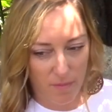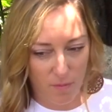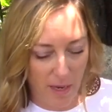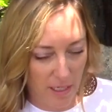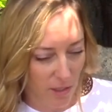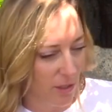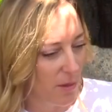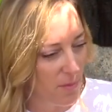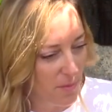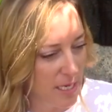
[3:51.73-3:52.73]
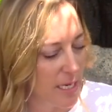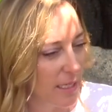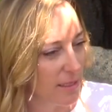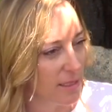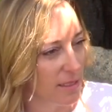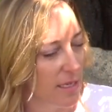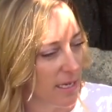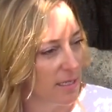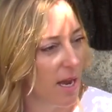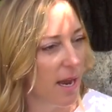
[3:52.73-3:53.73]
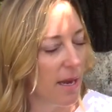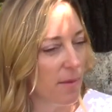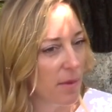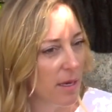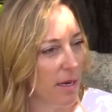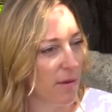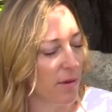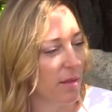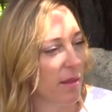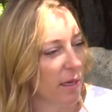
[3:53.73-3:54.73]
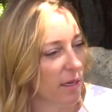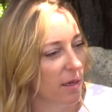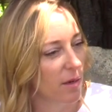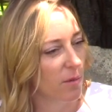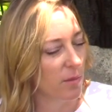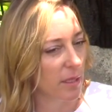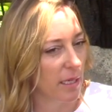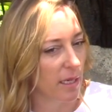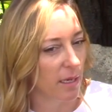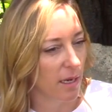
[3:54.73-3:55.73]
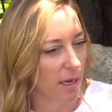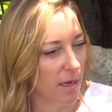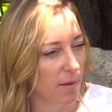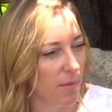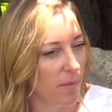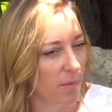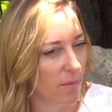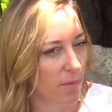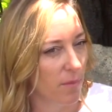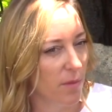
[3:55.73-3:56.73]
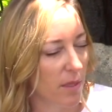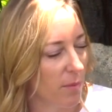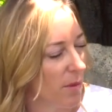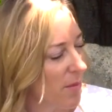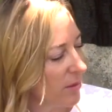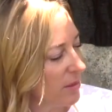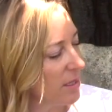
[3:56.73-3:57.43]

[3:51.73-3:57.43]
regular meetings and time and everything really promotes